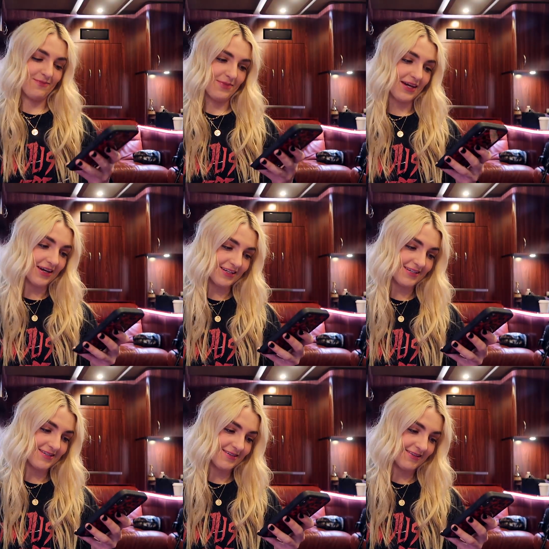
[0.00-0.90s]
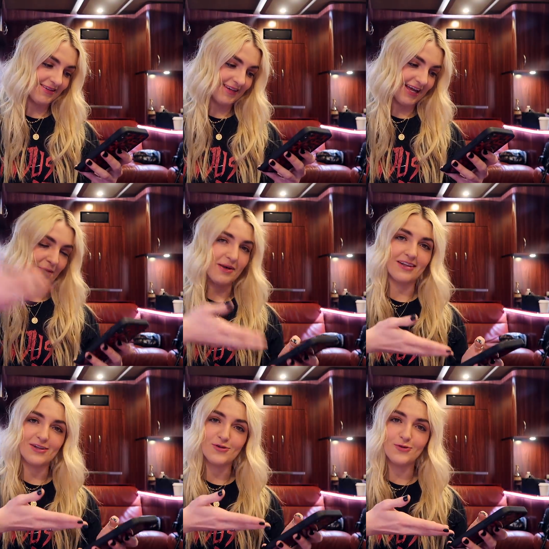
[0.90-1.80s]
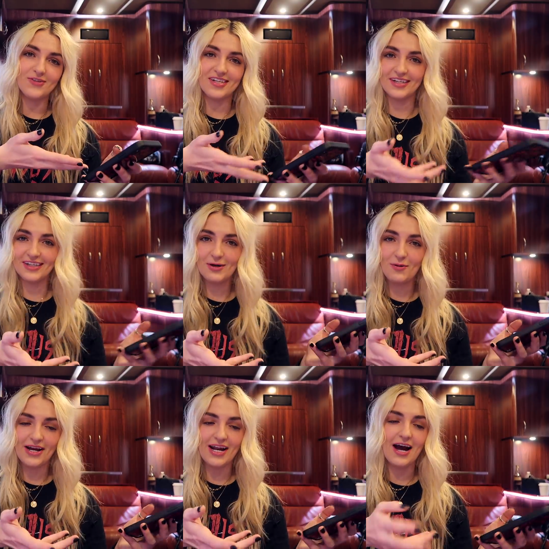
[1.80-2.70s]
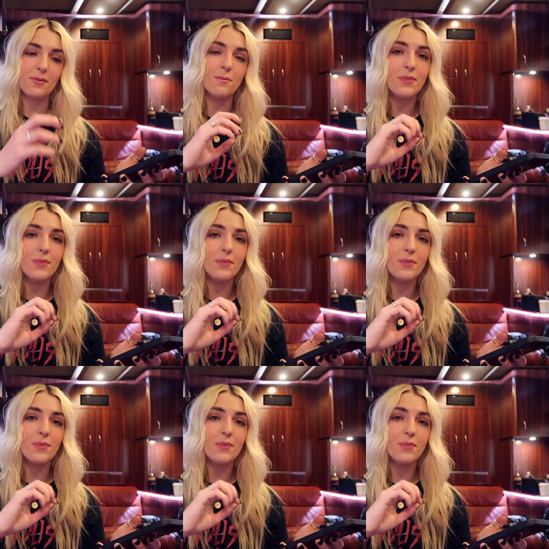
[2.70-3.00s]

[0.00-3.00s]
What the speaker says: because, I mean, the tool's here, why not?